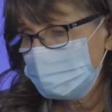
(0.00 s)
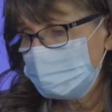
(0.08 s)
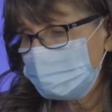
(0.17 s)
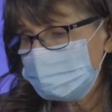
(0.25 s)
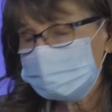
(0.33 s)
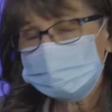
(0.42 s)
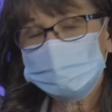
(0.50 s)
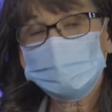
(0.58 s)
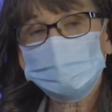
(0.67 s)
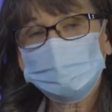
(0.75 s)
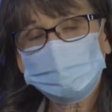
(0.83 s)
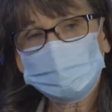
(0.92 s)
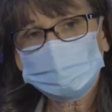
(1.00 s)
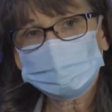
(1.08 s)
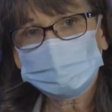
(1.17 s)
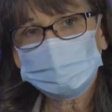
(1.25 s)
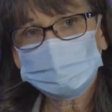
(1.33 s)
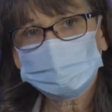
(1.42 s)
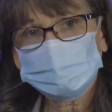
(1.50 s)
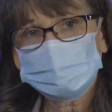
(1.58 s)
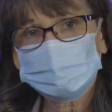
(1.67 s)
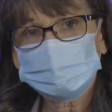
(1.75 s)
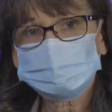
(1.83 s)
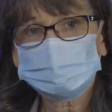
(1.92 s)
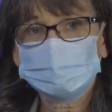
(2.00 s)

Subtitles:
If it's your whole family, it's